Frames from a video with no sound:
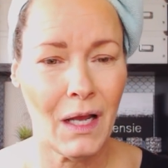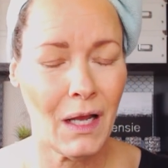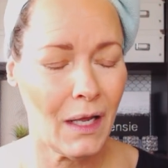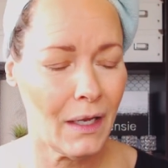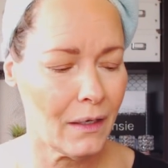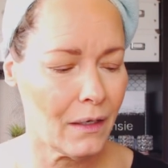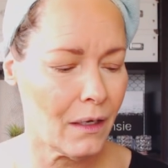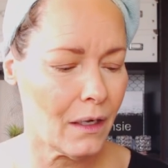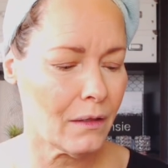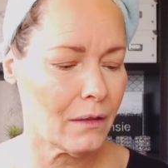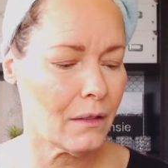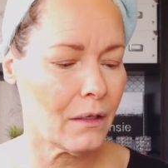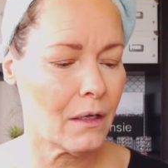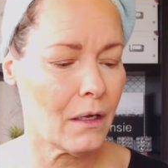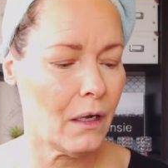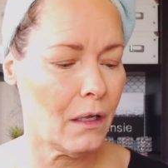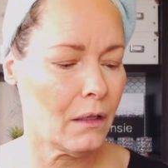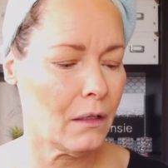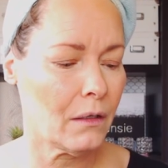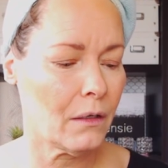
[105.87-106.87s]
I got the
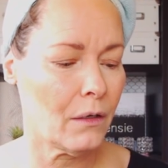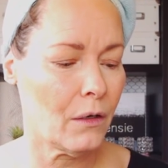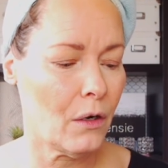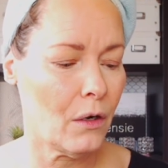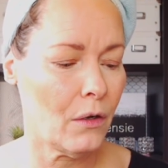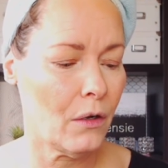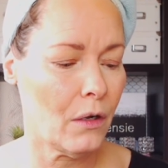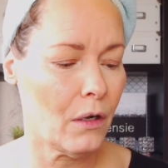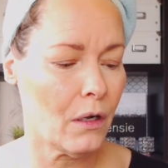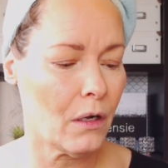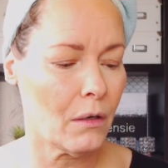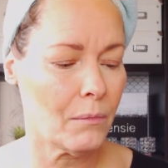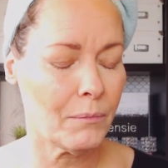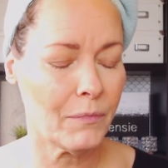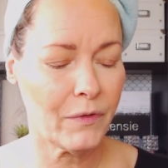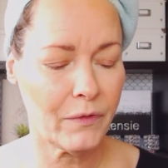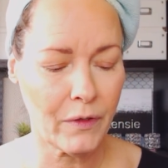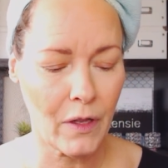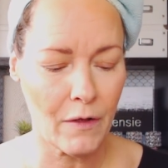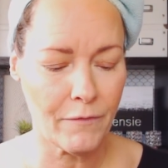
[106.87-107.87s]
color
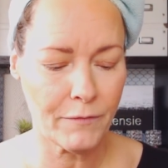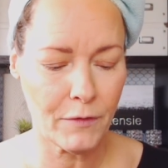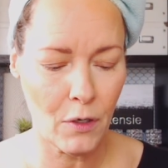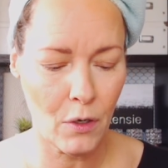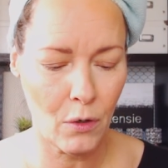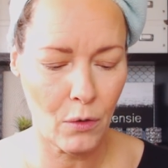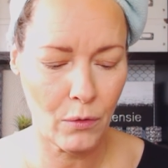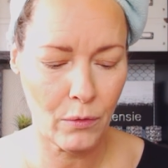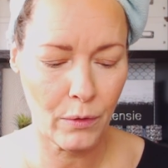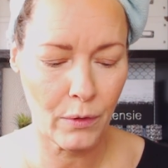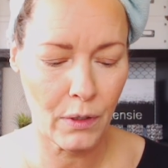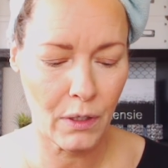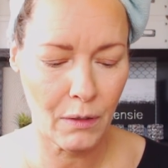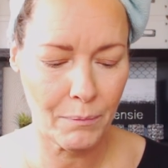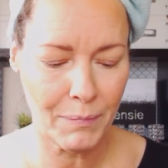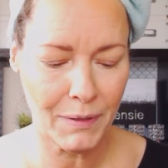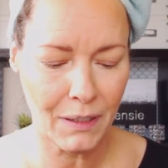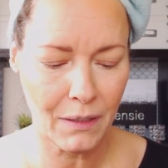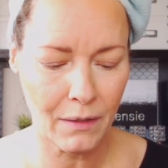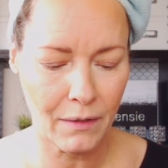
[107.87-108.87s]
Soft
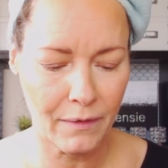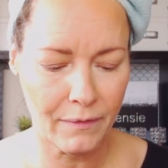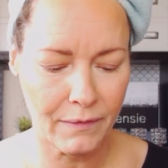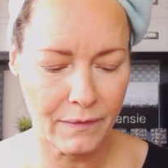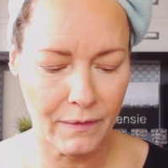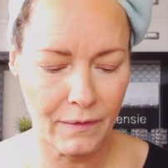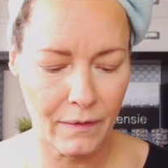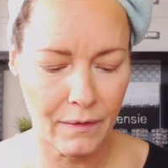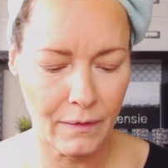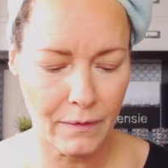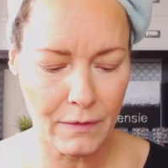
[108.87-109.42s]
Ochre because